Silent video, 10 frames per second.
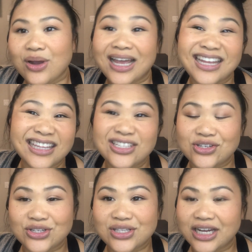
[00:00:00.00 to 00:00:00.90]
at least
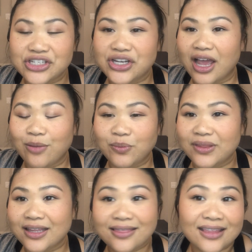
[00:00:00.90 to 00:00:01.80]
just touching up with
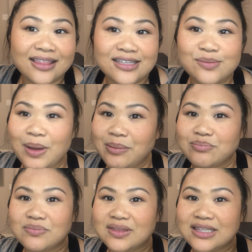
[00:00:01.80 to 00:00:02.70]
it, then this
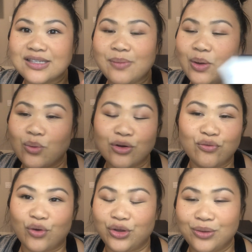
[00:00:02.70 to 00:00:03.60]
might work
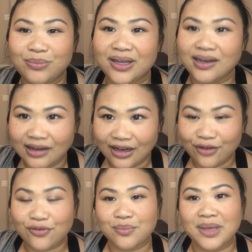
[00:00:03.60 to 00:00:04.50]
for you. But
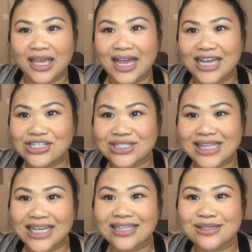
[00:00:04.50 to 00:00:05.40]
for me, I just
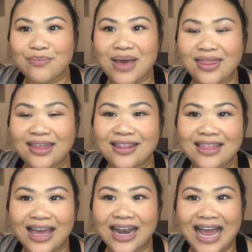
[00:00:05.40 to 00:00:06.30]
think it's a method
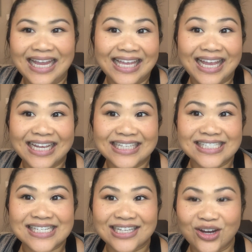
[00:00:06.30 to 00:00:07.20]
that I
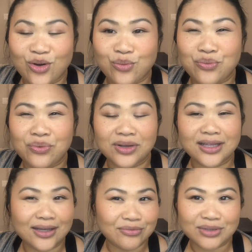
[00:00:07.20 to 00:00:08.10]
can't
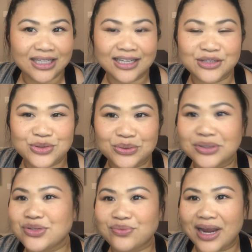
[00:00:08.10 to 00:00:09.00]
really
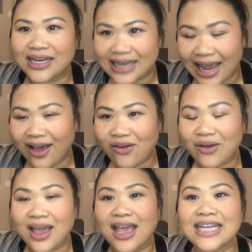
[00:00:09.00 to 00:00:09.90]
endorse right
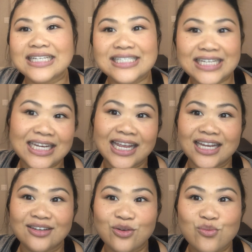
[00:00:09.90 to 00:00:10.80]
now. Did
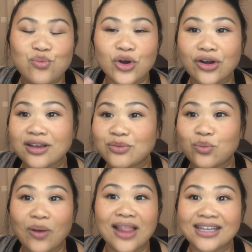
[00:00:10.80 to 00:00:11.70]
it work
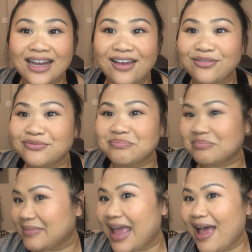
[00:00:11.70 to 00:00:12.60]
well enough?
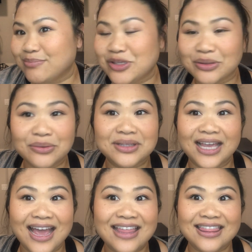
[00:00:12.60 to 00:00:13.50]

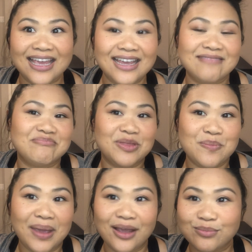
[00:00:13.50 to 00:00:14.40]
Absolutely. I think the
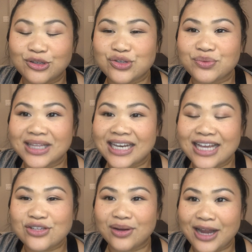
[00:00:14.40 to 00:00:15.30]
makeup looks really
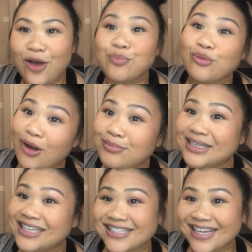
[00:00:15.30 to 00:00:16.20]
nice right now,
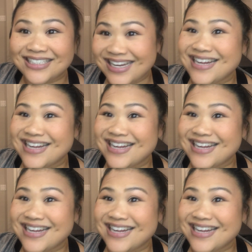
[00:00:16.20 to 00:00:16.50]
probably because I did